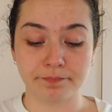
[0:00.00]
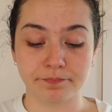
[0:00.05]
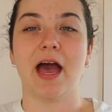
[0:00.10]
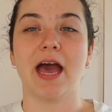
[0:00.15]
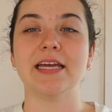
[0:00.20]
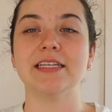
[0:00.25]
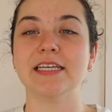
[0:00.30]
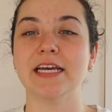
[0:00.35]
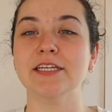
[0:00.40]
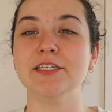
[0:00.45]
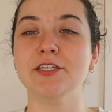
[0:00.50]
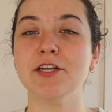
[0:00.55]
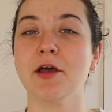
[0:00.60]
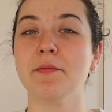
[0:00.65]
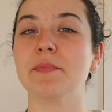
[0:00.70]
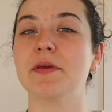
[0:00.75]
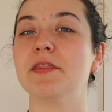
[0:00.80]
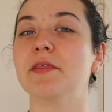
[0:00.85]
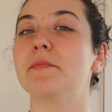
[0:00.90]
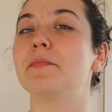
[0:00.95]
I tend to not
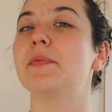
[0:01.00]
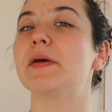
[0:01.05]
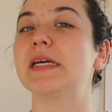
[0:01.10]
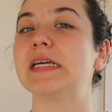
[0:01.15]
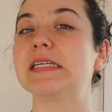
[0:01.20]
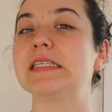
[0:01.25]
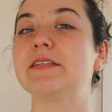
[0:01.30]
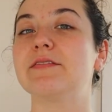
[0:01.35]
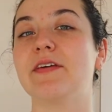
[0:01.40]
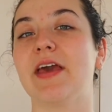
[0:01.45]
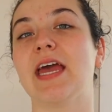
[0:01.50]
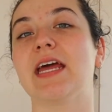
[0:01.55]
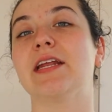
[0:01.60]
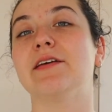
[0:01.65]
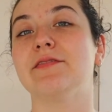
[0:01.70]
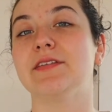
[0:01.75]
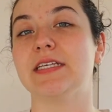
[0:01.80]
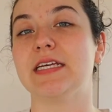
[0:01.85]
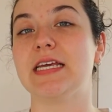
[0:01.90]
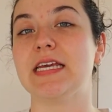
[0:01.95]
be the biggest fan
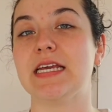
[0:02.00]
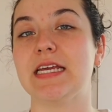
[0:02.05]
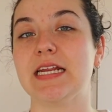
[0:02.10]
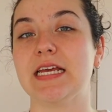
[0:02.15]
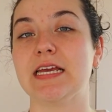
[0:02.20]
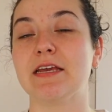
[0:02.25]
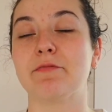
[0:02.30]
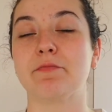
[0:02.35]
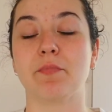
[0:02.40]
of tahini,